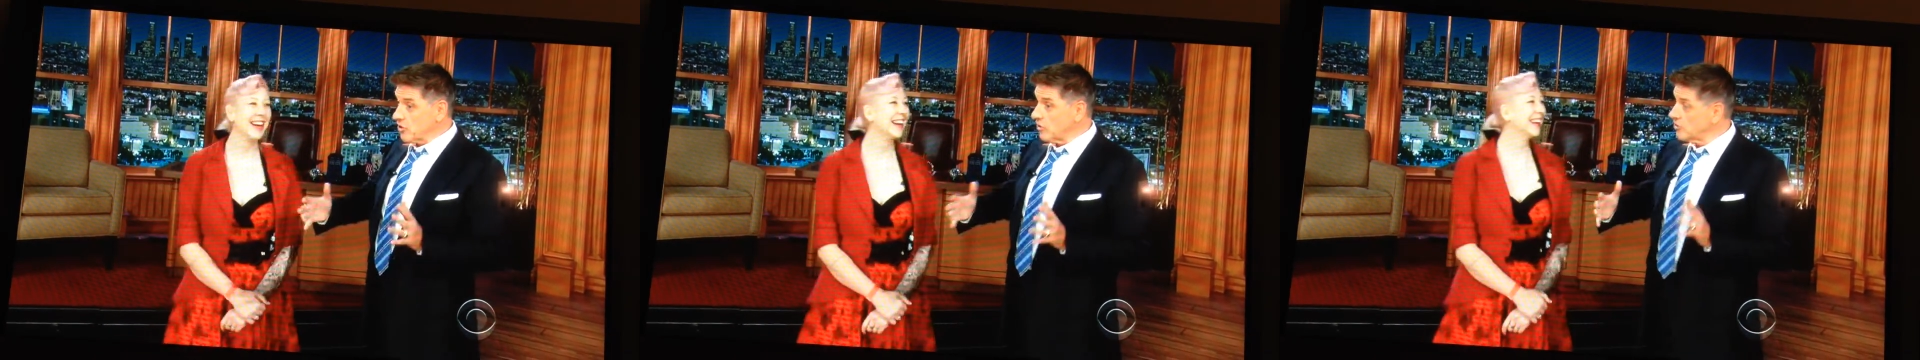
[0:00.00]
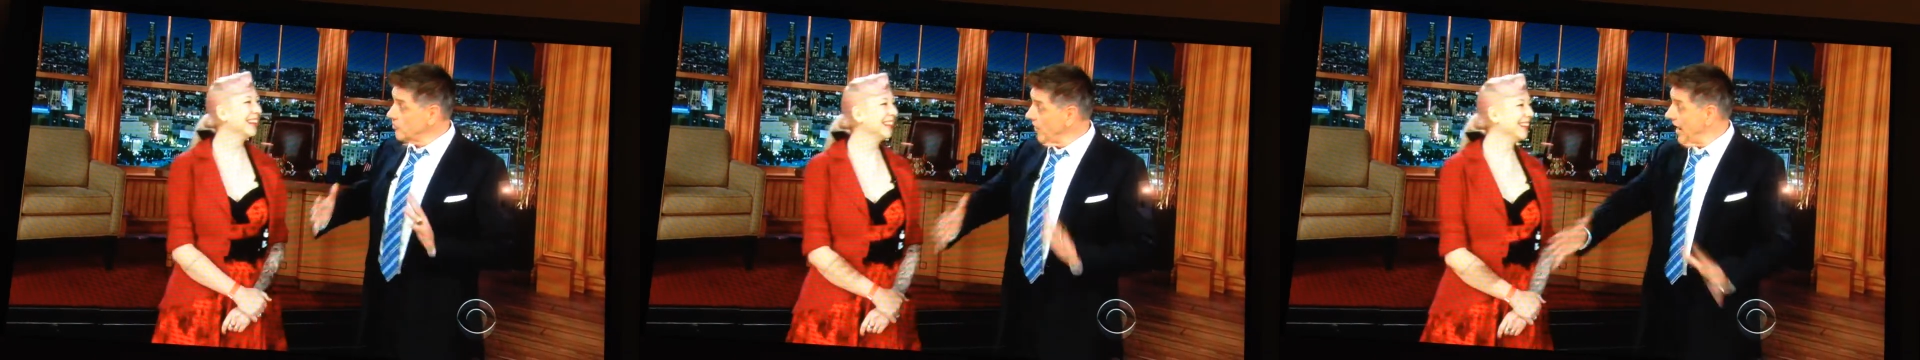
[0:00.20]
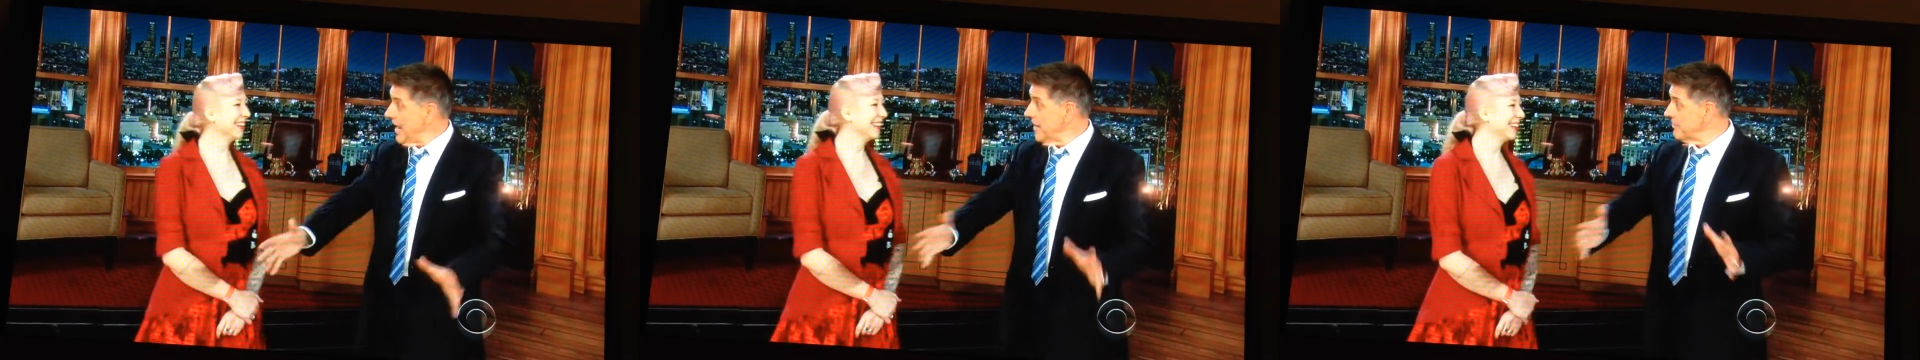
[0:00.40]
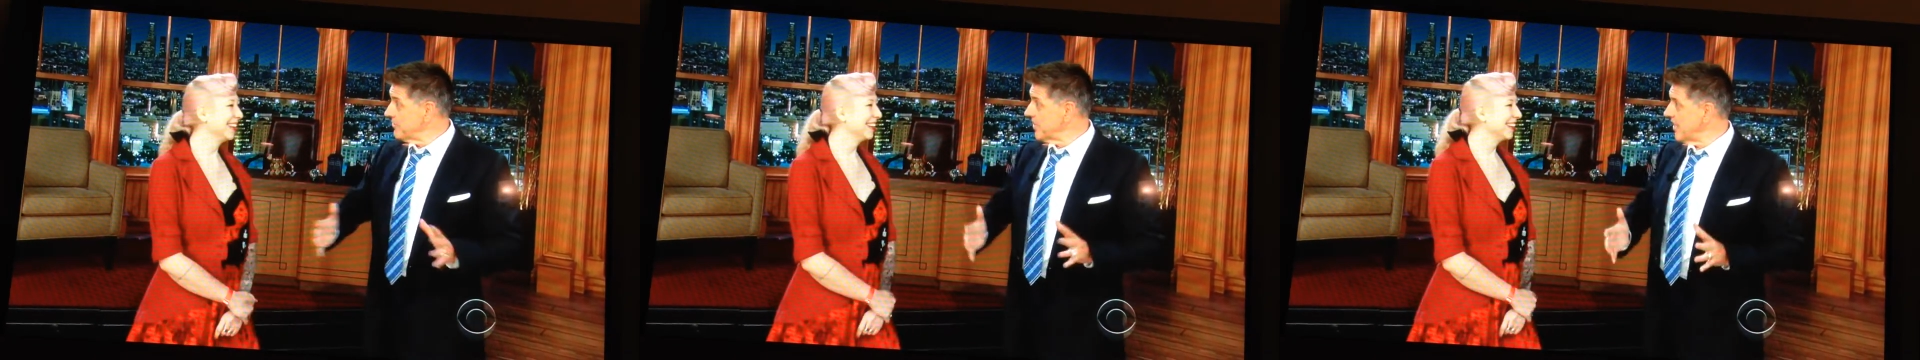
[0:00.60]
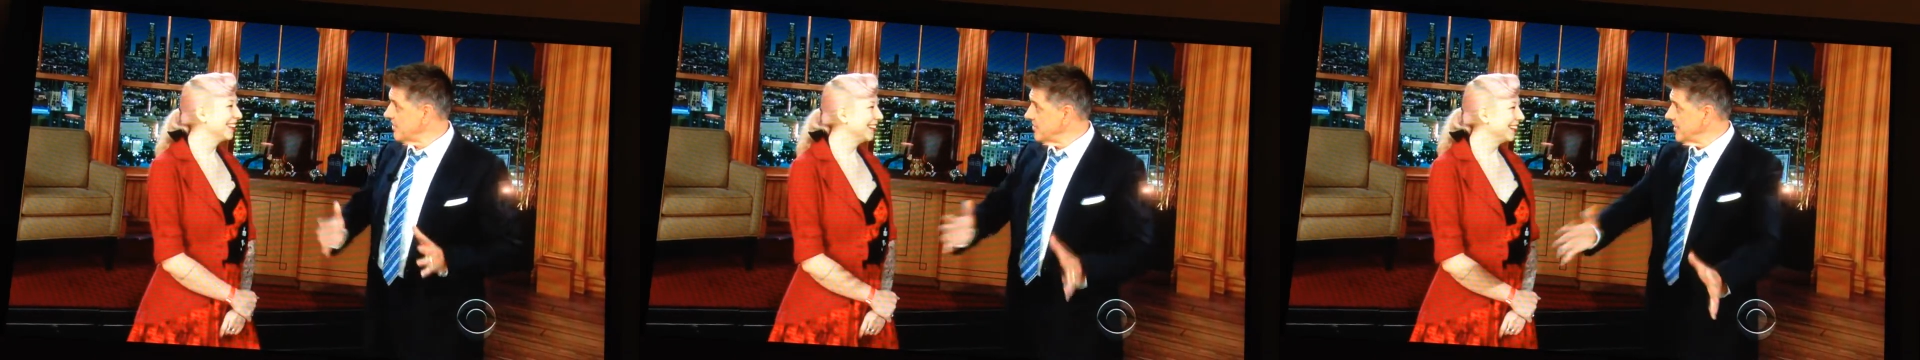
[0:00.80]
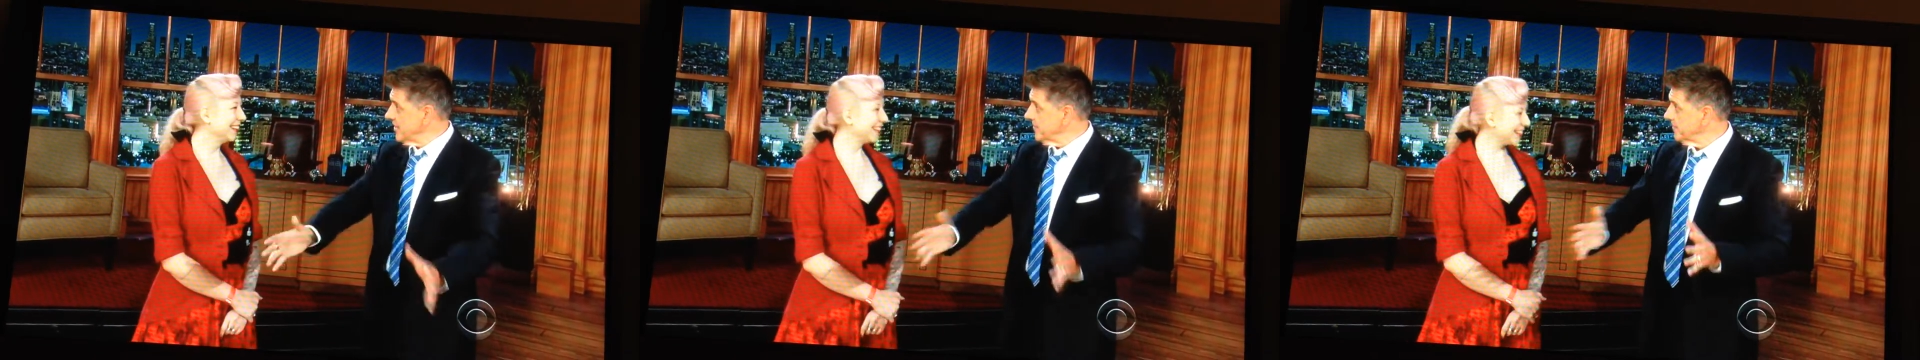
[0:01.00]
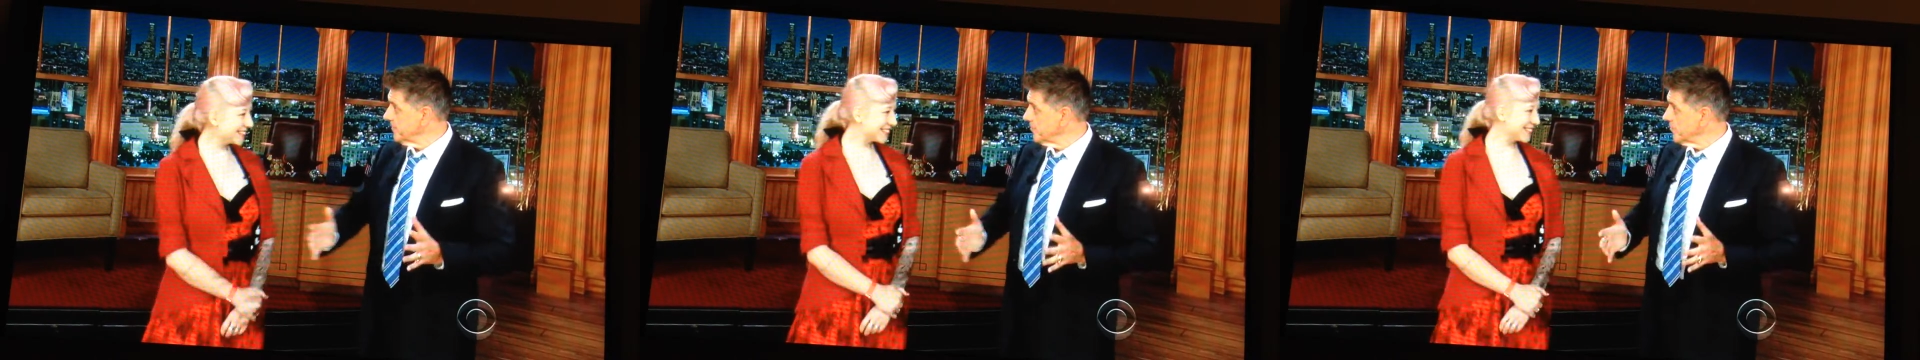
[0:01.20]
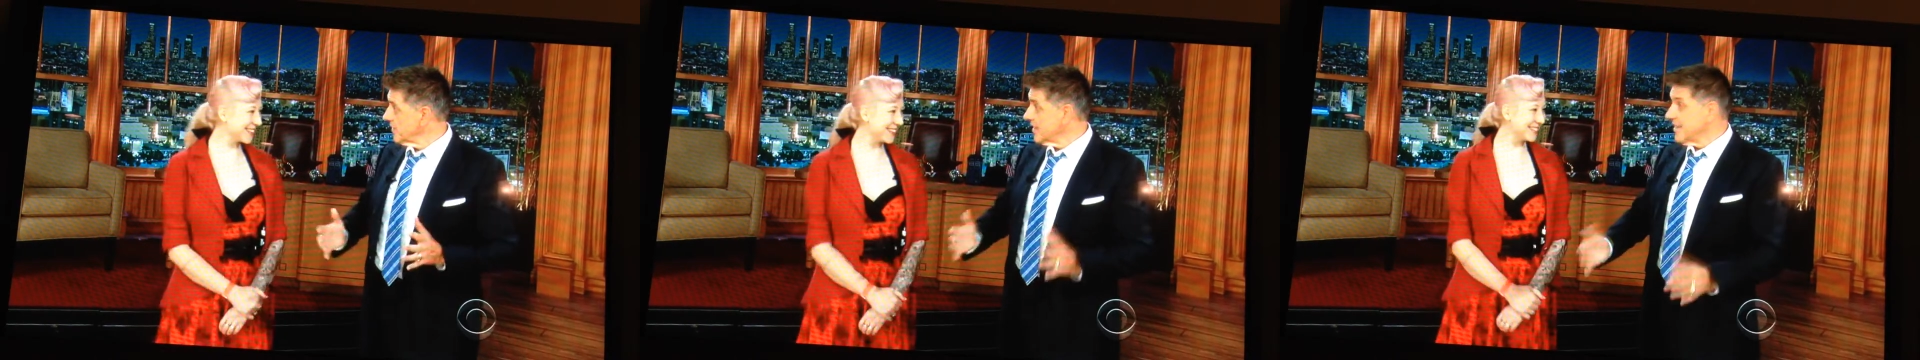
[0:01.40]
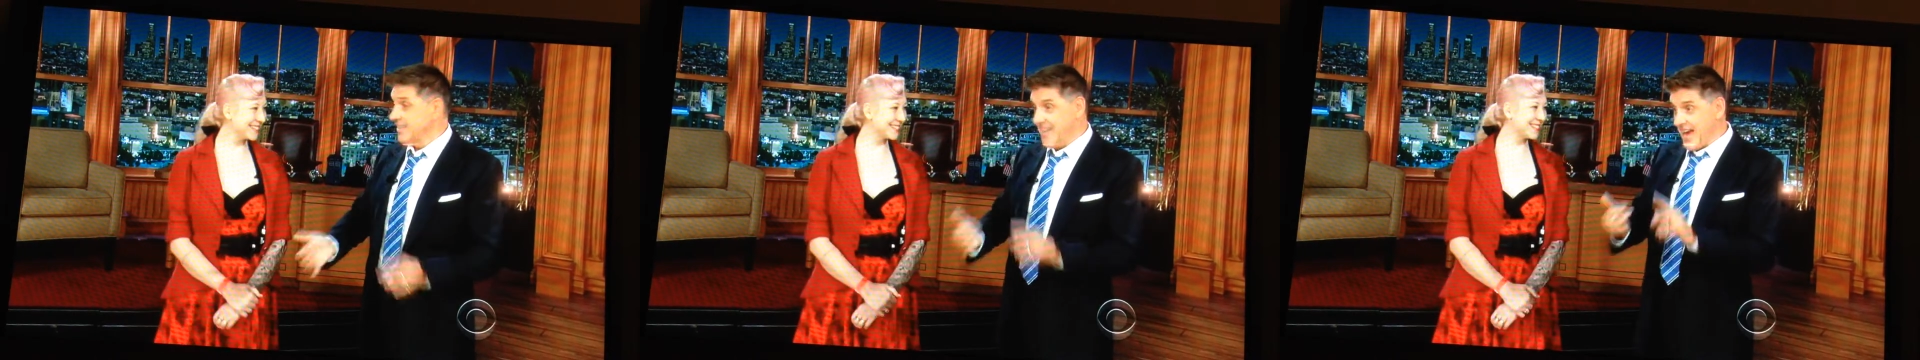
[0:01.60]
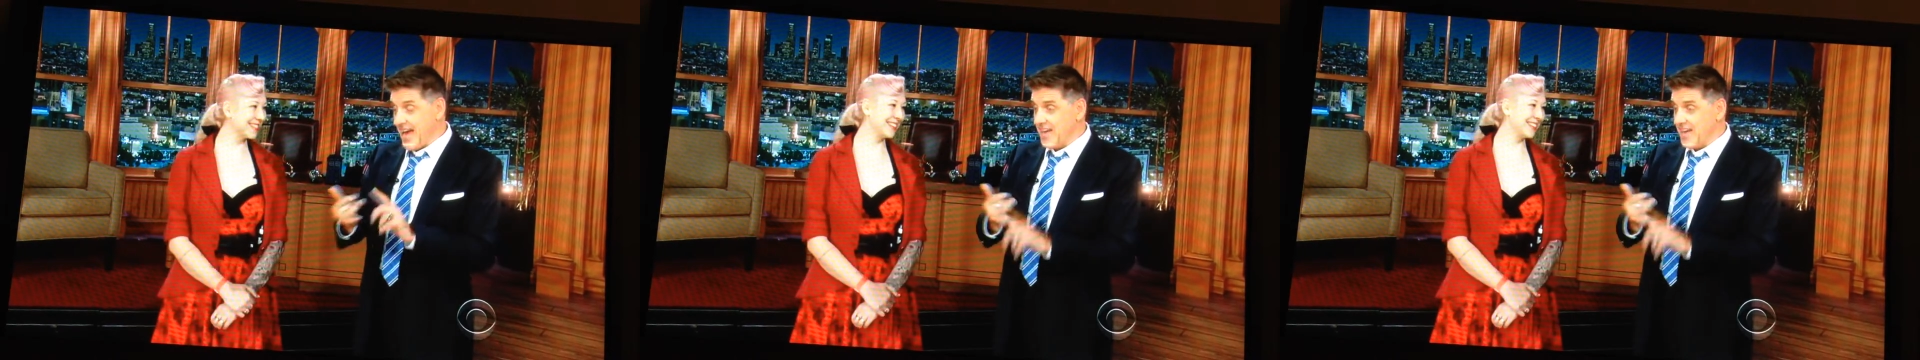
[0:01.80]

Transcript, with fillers: Melbourne's got trams, hasn't it? Yes, it does.